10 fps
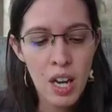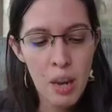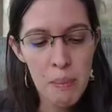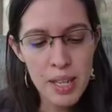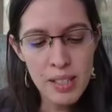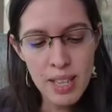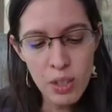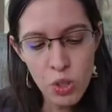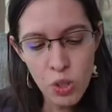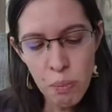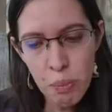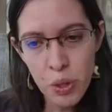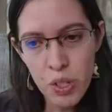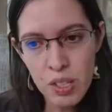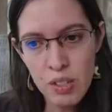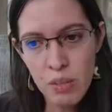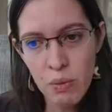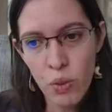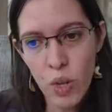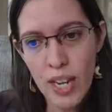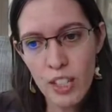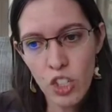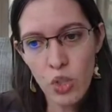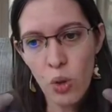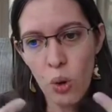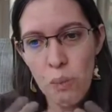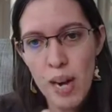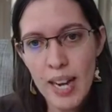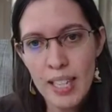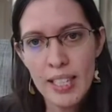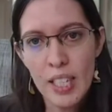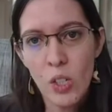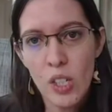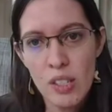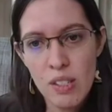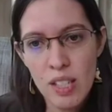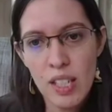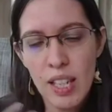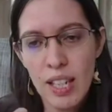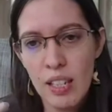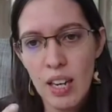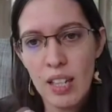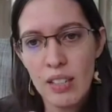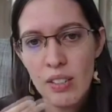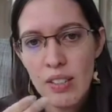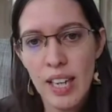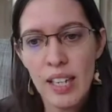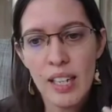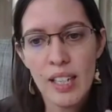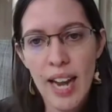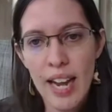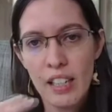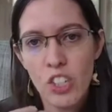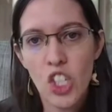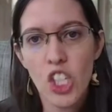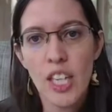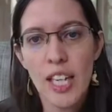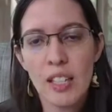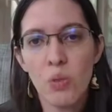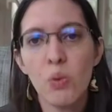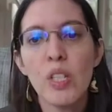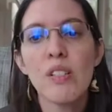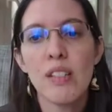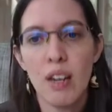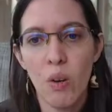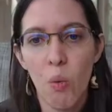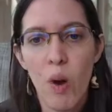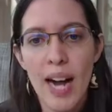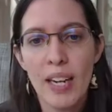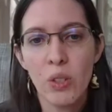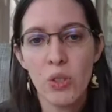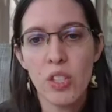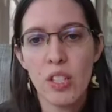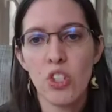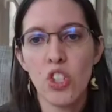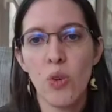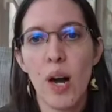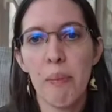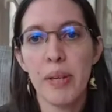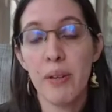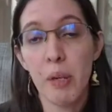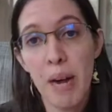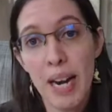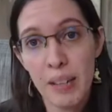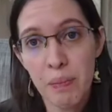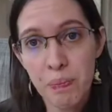But it's also important for us to combine the holistic and understanding the energy and the reason why those things show up in our body.